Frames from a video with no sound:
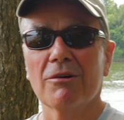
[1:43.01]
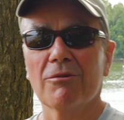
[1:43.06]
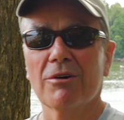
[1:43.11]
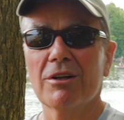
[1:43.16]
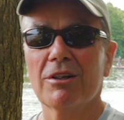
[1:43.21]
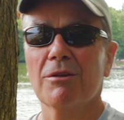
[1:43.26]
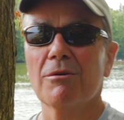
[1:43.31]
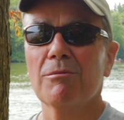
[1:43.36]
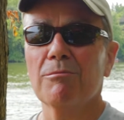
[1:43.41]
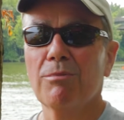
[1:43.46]

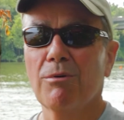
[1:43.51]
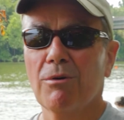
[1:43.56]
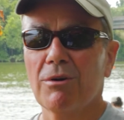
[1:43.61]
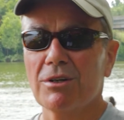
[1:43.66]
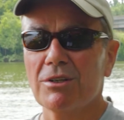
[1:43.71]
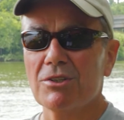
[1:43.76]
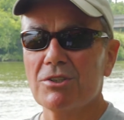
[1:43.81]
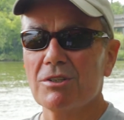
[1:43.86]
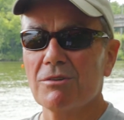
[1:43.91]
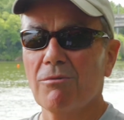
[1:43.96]
what the
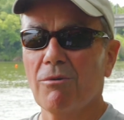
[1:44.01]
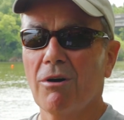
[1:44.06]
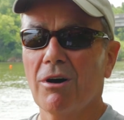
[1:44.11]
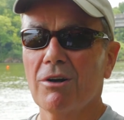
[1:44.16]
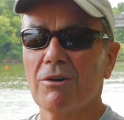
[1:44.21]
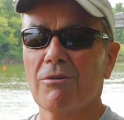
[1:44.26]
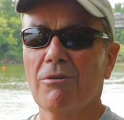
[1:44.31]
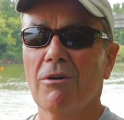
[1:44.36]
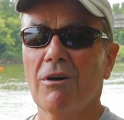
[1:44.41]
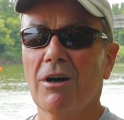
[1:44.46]
importance of
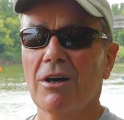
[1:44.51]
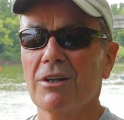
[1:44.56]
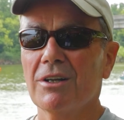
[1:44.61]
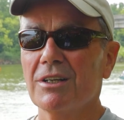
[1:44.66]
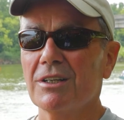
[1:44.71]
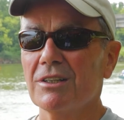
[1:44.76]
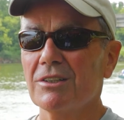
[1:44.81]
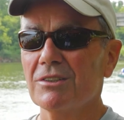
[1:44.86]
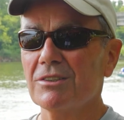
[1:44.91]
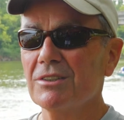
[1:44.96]
water
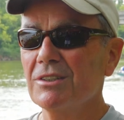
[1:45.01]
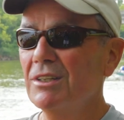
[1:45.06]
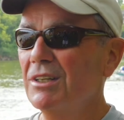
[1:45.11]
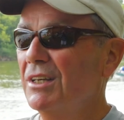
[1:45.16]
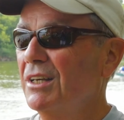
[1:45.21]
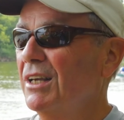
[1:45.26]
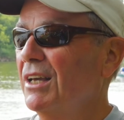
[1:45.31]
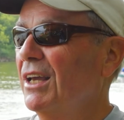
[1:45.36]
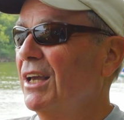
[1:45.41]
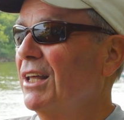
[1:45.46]
quality is.
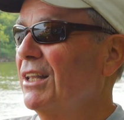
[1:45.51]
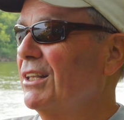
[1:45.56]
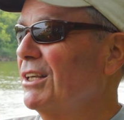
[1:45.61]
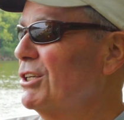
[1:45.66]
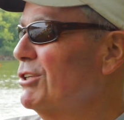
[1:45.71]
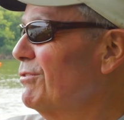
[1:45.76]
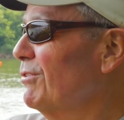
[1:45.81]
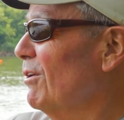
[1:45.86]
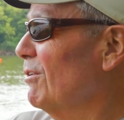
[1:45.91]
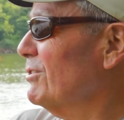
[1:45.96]

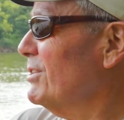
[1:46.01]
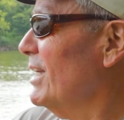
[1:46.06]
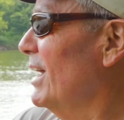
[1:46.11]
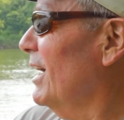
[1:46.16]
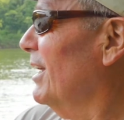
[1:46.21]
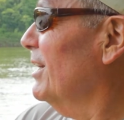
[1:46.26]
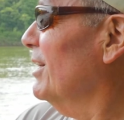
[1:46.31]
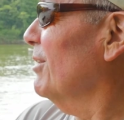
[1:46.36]
These folks out